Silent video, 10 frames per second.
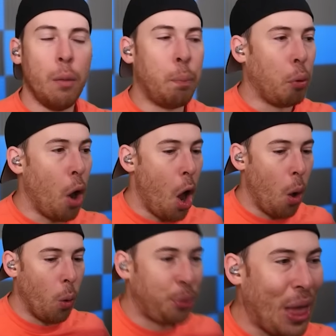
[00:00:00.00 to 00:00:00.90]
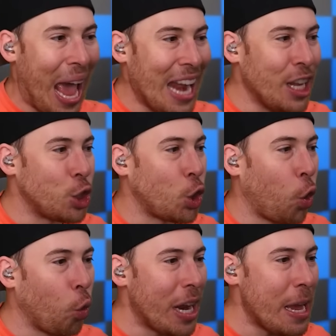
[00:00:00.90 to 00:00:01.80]
Bro, that is
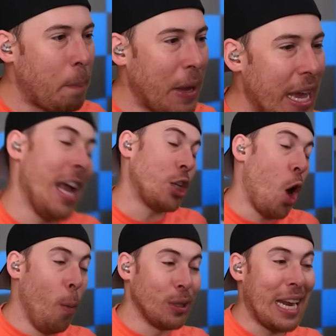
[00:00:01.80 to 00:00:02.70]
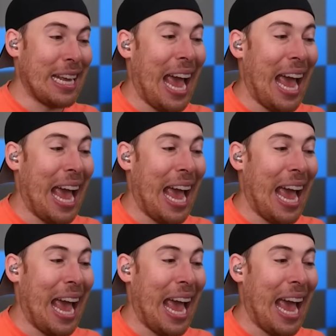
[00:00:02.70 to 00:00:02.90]
creepy. It's almost like